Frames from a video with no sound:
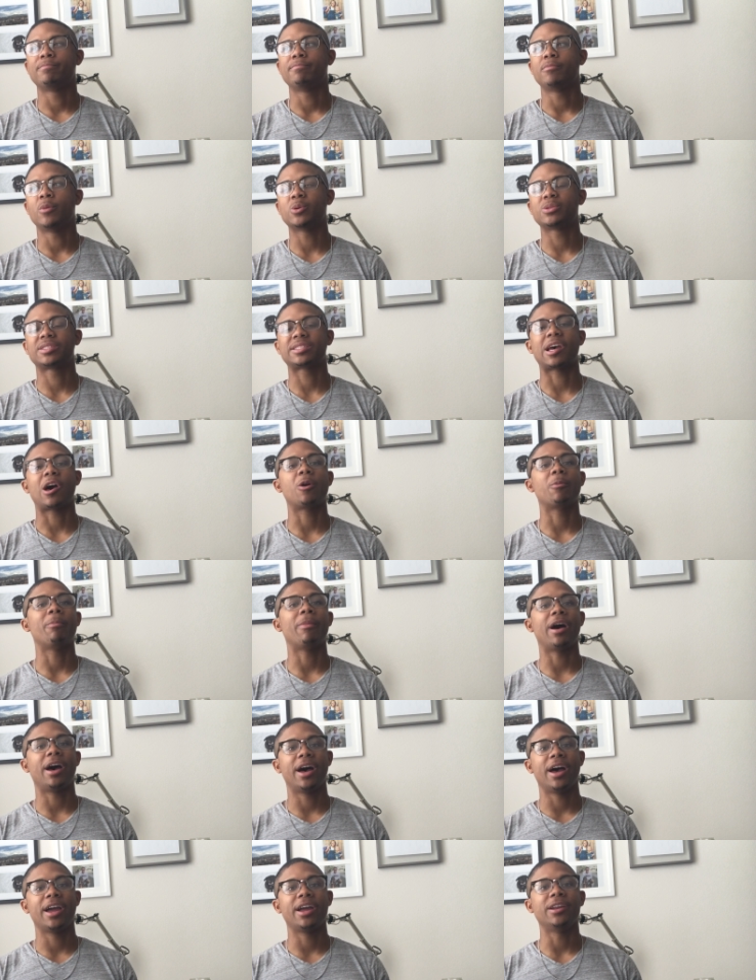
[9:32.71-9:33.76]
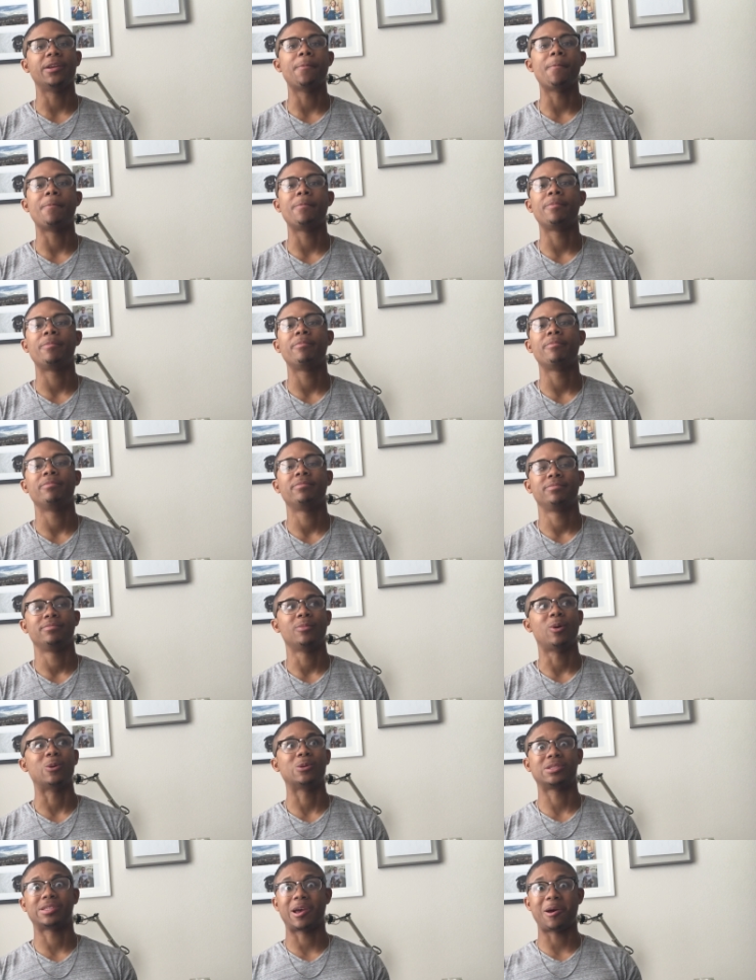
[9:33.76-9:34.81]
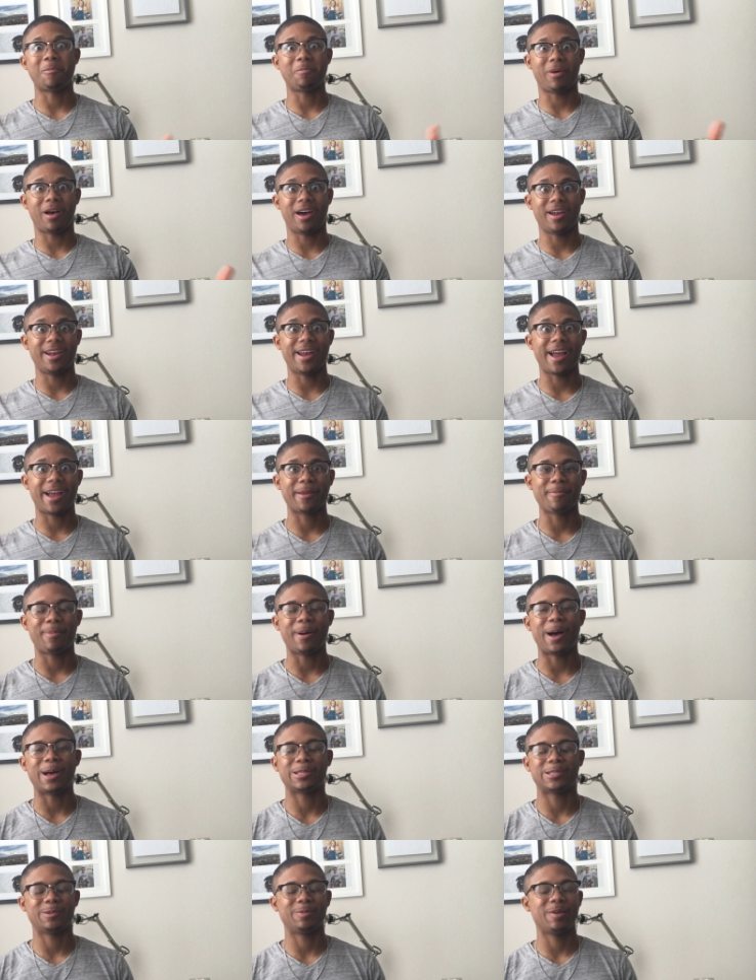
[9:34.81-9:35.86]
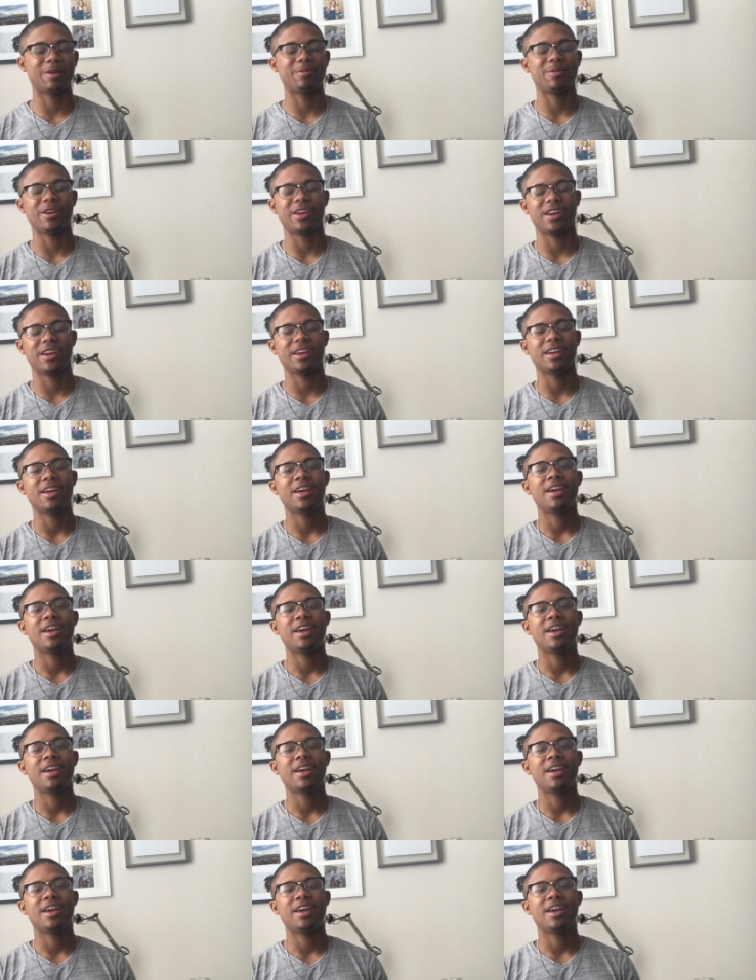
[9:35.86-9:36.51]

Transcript: most sound mind and most sound body I can possibly be,